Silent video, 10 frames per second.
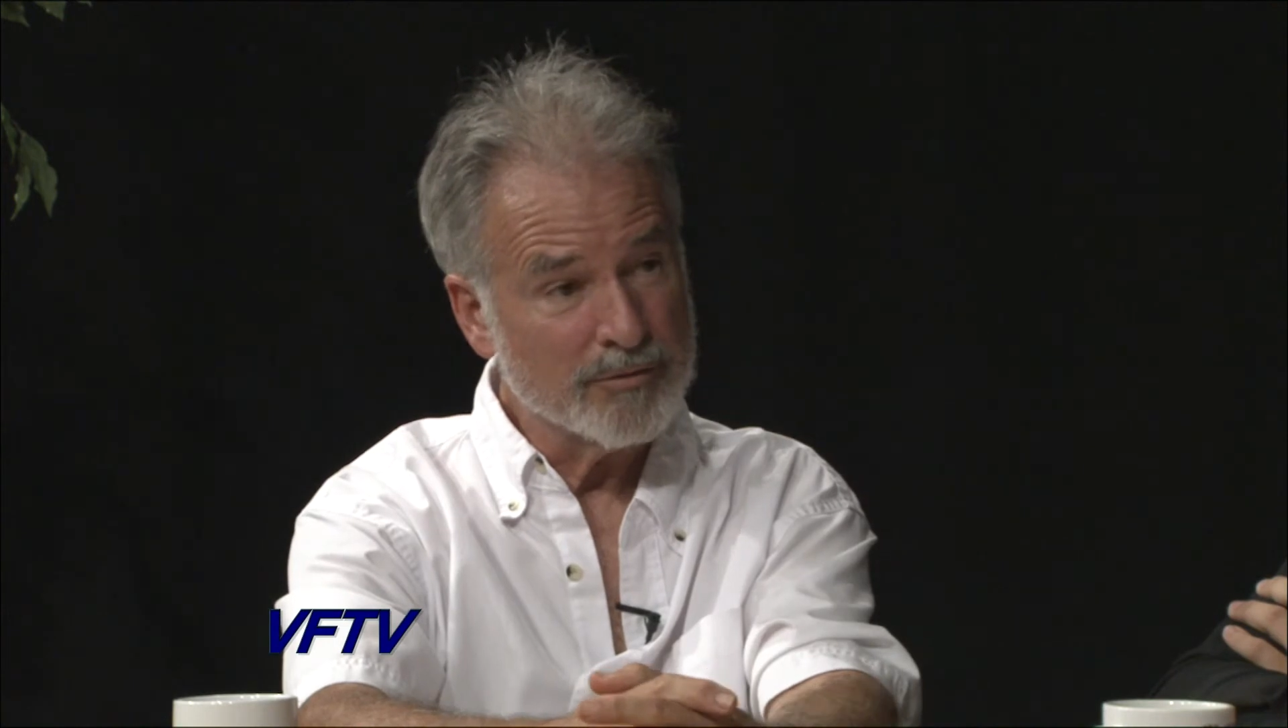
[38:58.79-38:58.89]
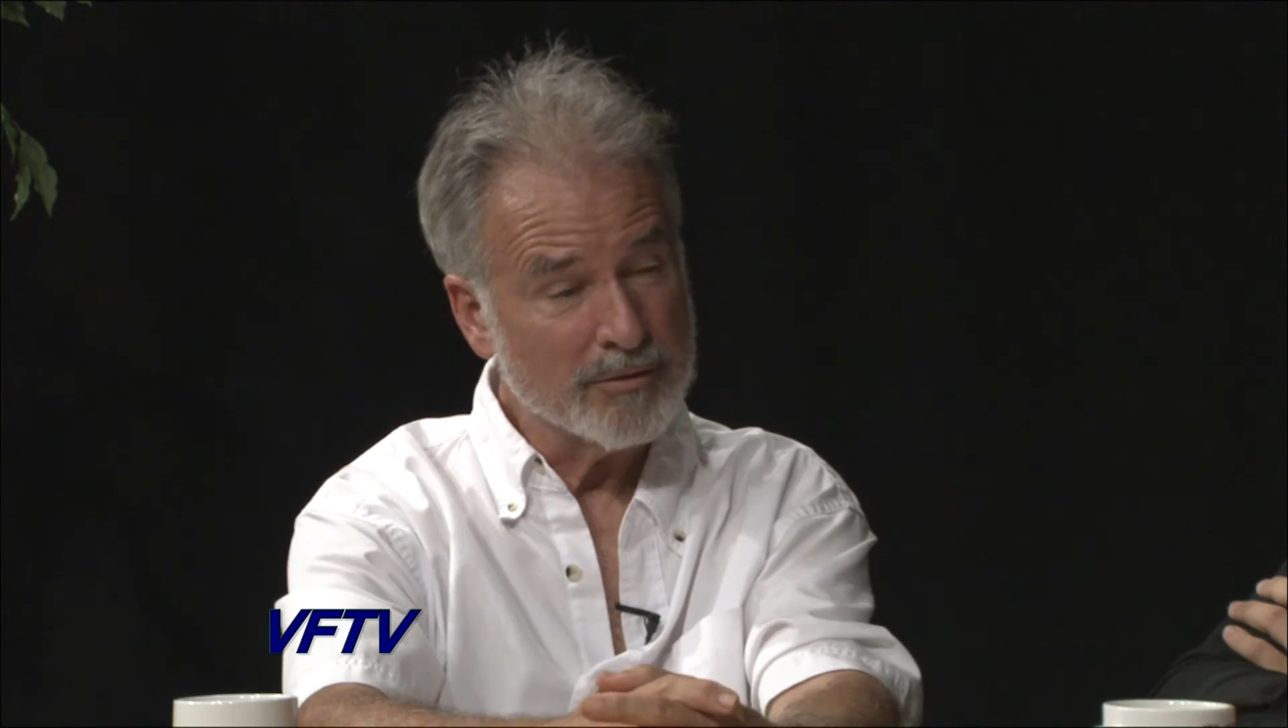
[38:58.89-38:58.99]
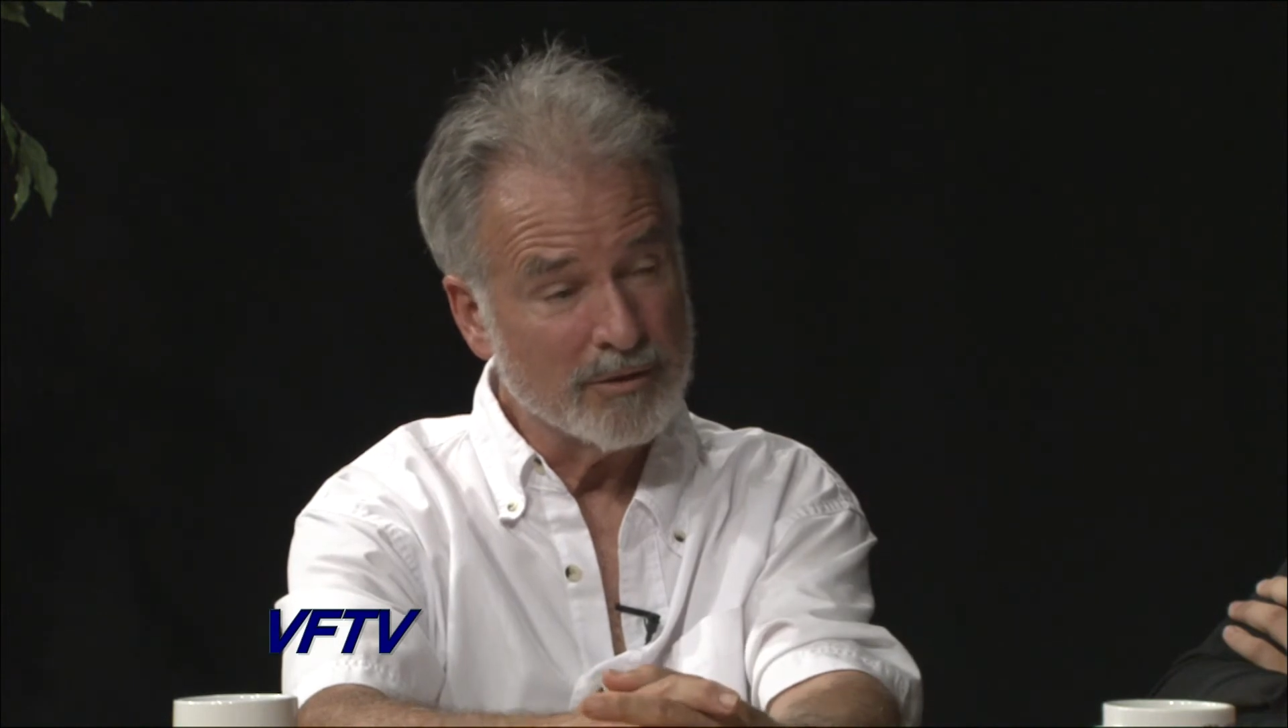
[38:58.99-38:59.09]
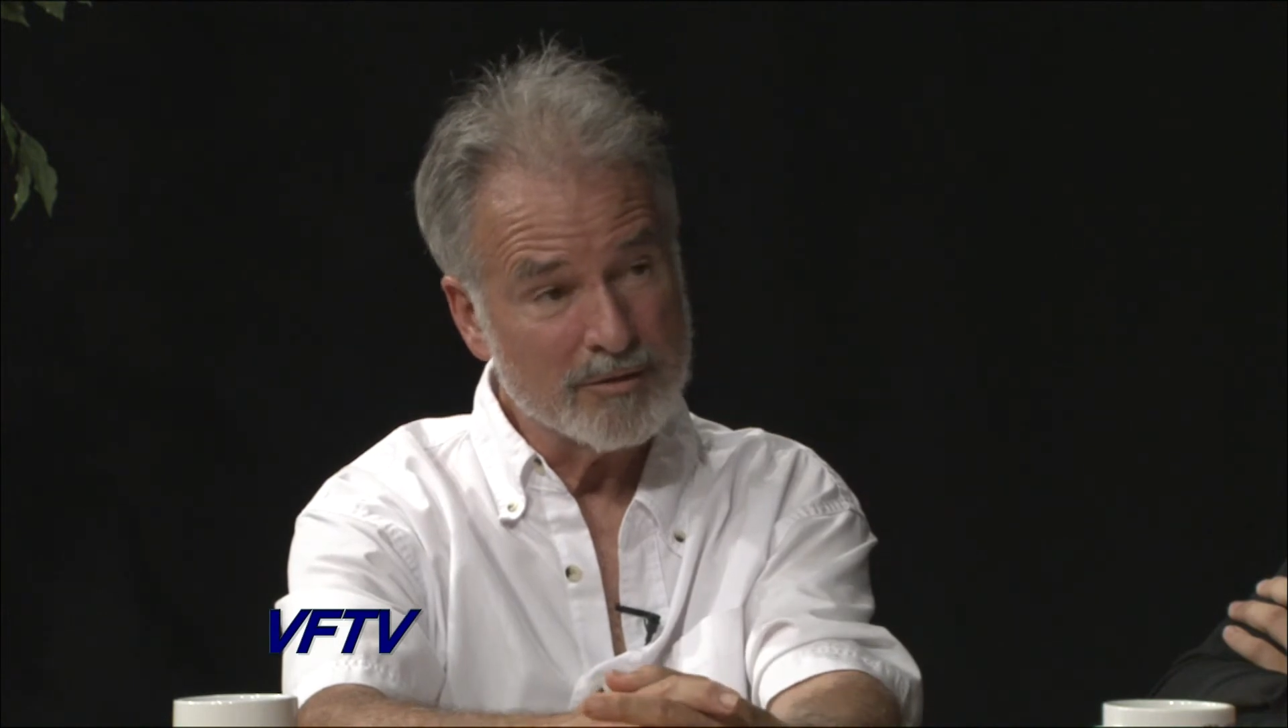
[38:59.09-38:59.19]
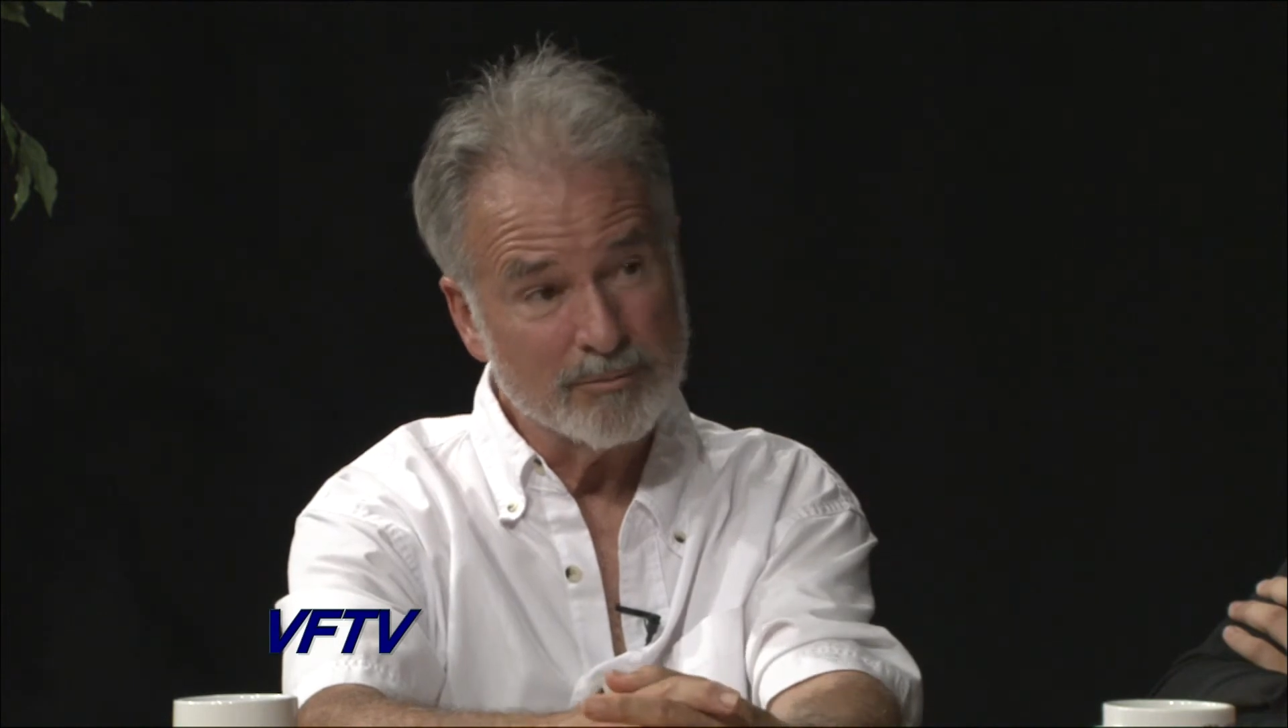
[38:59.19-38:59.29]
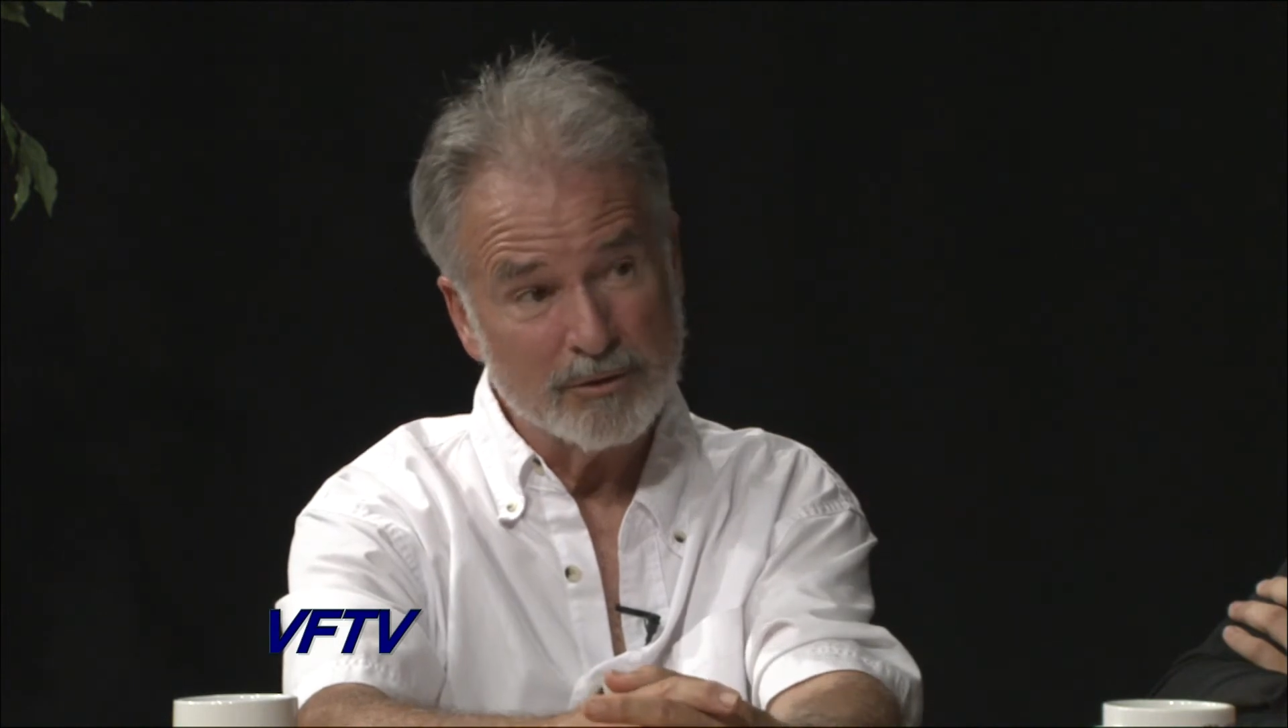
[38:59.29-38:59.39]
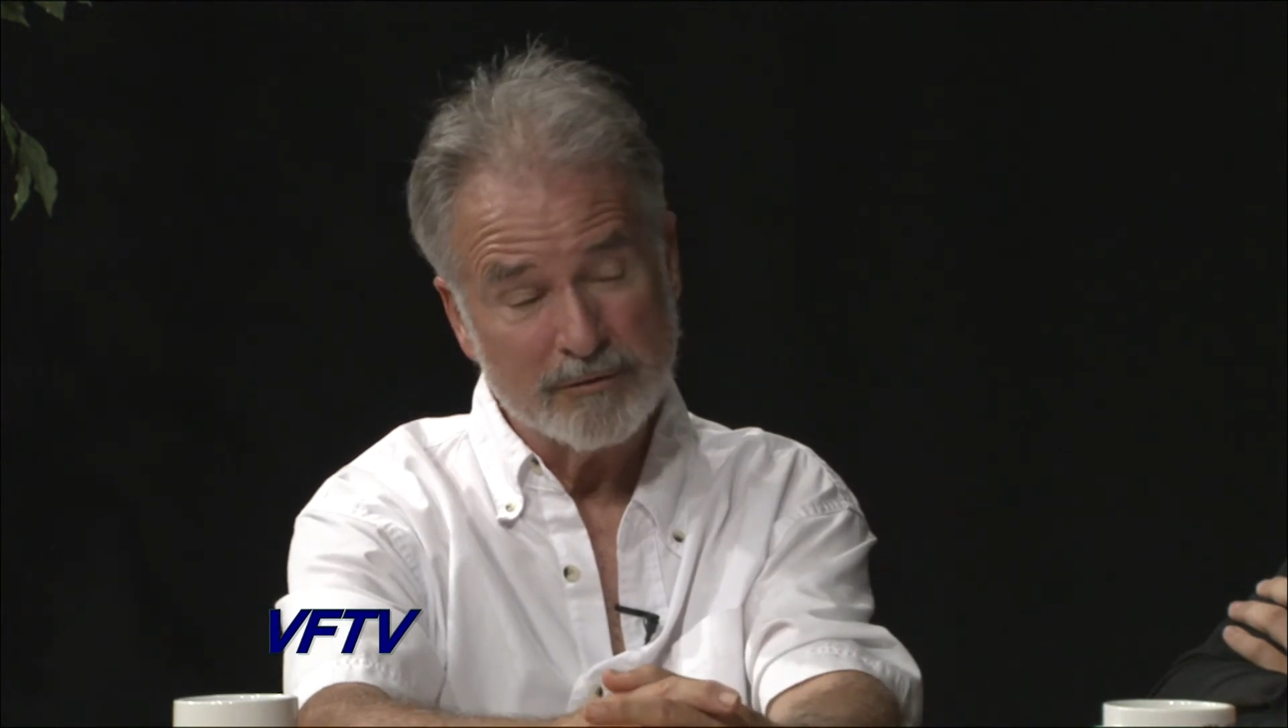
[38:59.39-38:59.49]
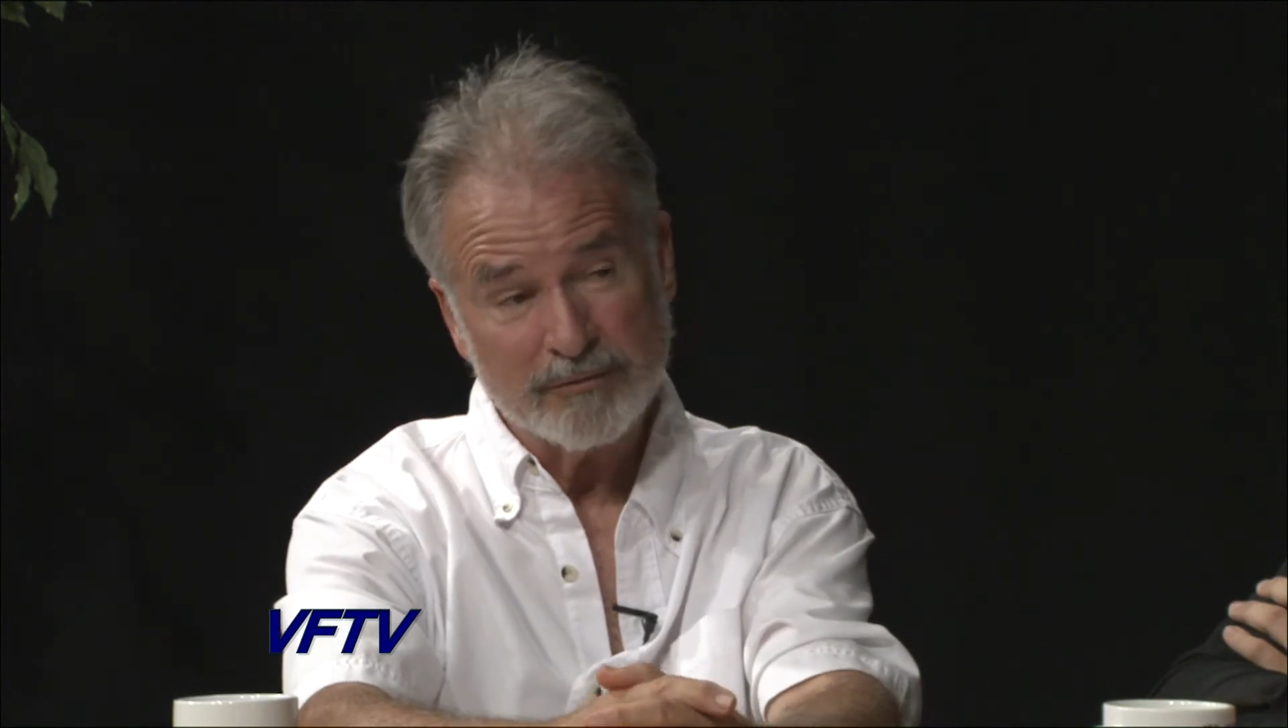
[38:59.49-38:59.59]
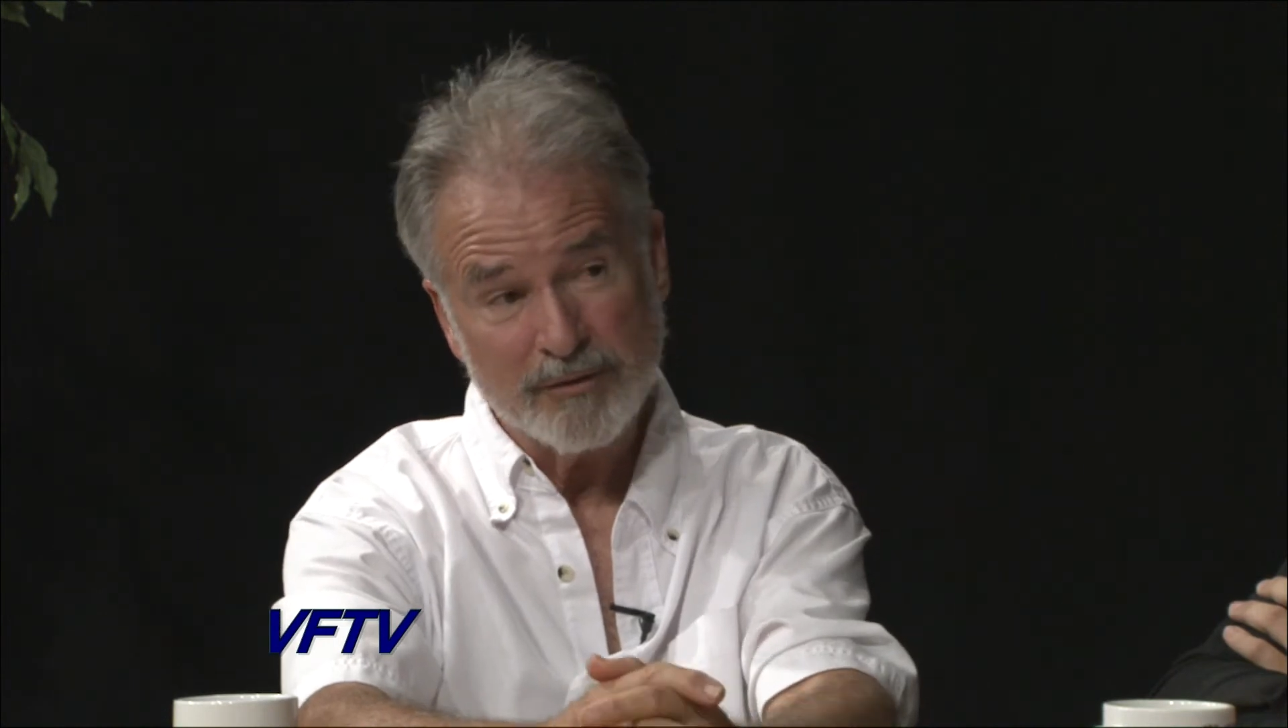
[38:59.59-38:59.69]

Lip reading: strong support from